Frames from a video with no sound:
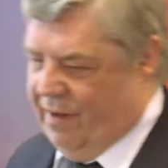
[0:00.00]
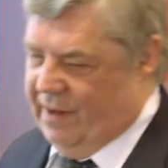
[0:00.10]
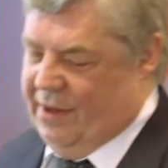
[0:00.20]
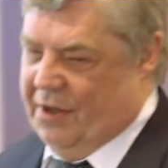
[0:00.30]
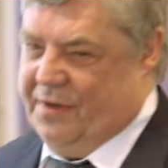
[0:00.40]

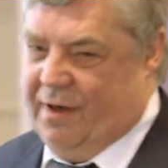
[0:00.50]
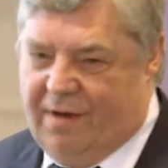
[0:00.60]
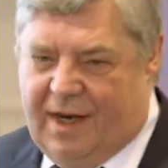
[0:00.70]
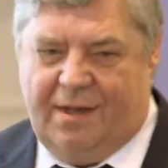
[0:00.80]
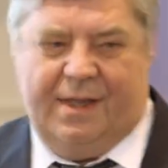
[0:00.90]
will not
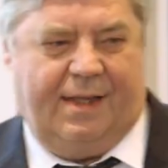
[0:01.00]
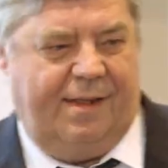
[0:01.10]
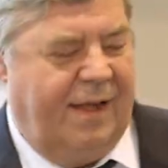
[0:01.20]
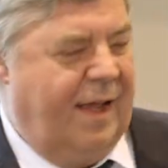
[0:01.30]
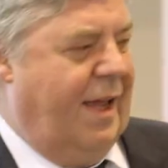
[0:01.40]
agree on that,
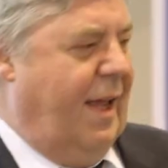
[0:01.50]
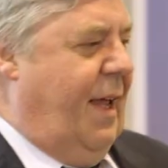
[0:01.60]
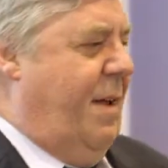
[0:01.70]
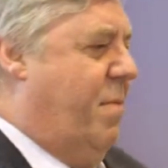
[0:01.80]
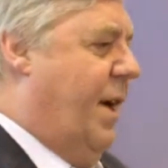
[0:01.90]

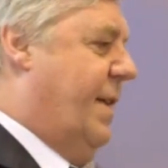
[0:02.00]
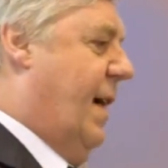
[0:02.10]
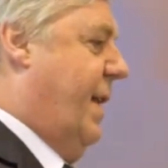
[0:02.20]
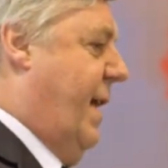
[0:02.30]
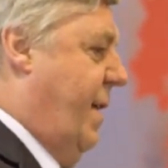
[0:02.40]
but
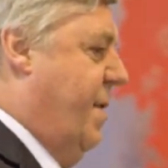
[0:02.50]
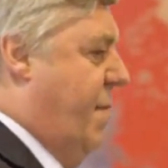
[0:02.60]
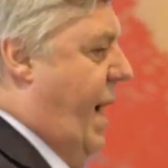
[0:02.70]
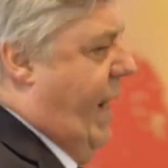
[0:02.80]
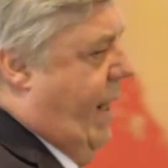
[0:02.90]
I think to
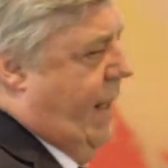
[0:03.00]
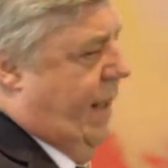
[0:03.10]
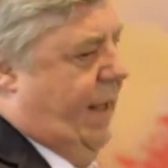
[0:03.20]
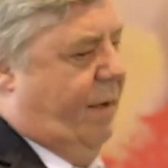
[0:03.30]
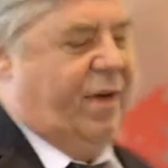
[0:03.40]
my
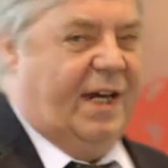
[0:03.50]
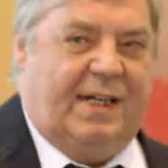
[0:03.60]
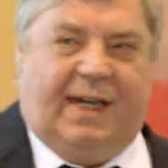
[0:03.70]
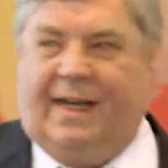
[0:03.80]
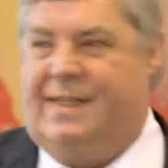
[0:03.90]

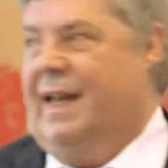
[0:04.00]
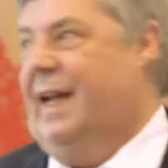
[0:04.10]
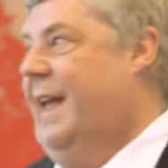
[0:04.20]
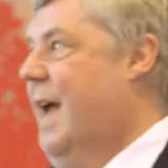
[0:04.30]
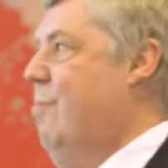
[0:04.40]
impression, it's
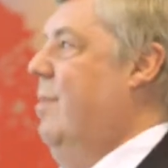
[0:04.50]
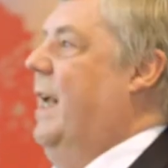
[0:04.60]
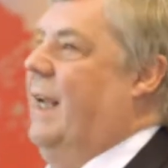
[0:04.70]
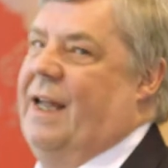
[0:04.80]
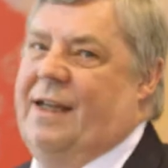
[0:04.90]
like
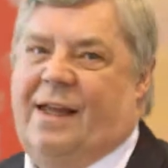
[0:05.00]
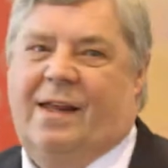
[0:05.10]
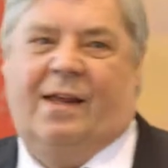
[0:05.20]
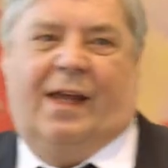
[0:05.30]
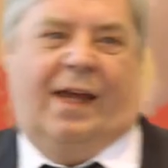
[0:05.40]
gambling,
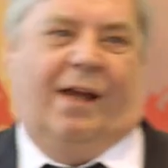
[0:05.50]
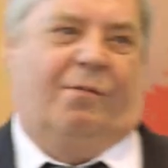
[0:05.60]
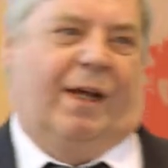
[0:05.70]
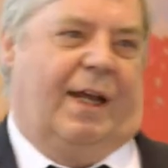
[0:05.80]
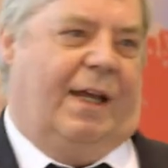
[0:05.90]
yeah?
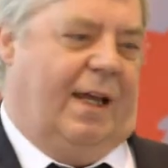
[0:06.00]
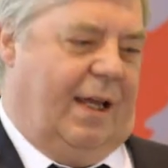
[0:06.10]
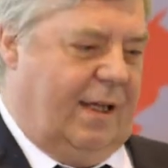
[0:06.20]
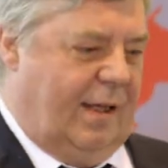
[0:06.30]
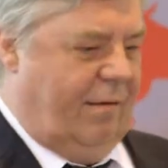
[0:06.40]
Whether
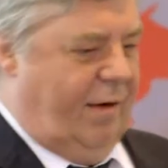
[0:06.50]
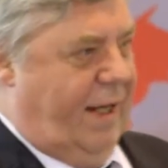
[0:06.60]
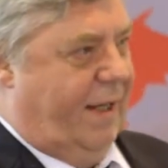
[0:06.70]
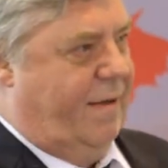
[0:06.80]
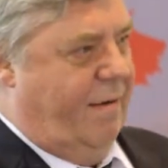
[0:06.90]

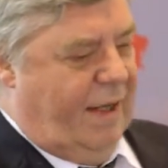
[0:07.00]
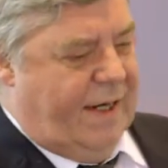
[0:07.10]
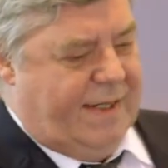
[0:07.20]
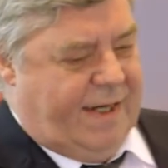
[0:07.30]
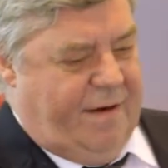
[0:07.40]
it's really
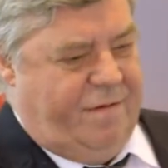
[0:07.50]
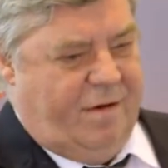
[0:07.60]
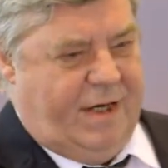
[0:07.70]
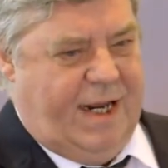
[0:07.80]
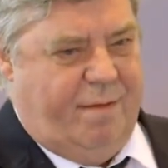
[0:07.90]
safe
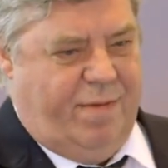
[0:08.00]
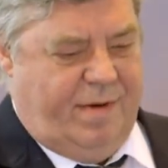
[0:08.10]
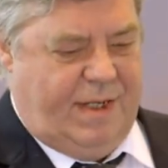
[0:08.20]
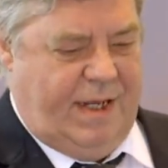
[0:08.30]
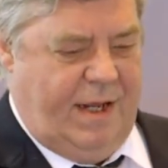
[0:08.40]
to keep
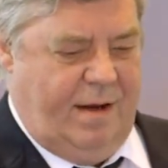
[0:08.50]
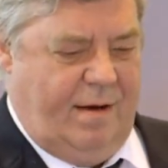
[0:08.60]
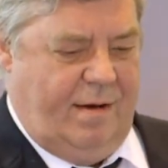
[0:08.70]
the